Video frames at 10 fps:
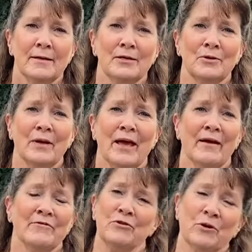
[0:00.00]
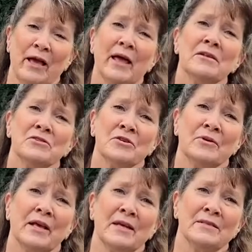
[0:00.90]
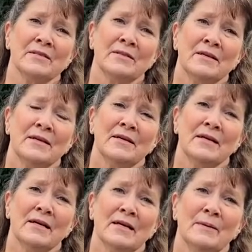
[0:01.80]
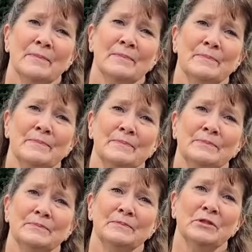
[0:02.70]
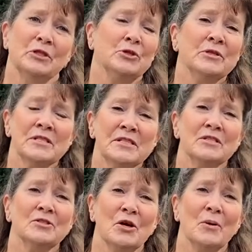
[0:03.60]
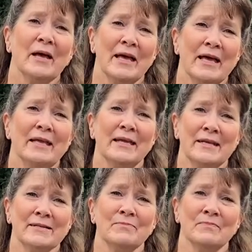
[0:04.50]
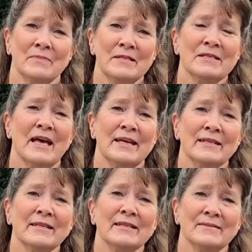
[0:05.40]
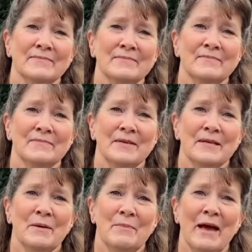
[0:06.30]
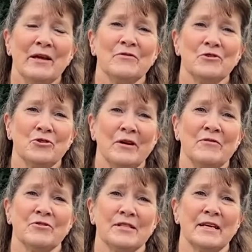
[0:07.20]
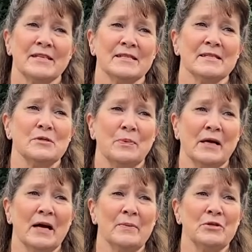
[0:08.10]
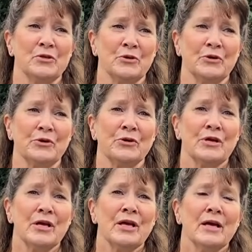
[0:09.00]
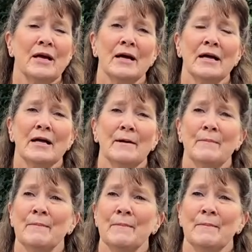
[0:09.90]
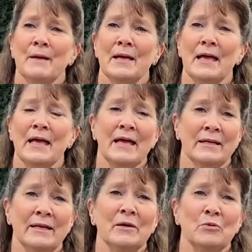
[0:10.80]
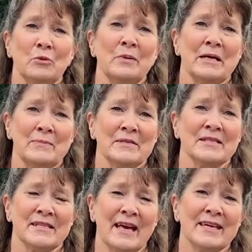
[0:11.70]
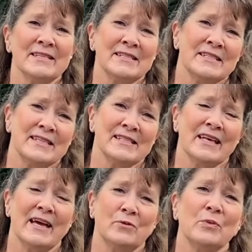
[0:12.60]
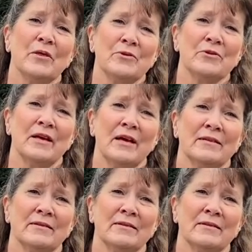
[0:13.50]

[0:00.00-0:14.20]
you have you can't donate um, you can still go ahead and sign the back of your driver's license, become a donor, um, and it will be up to science to decide whether or not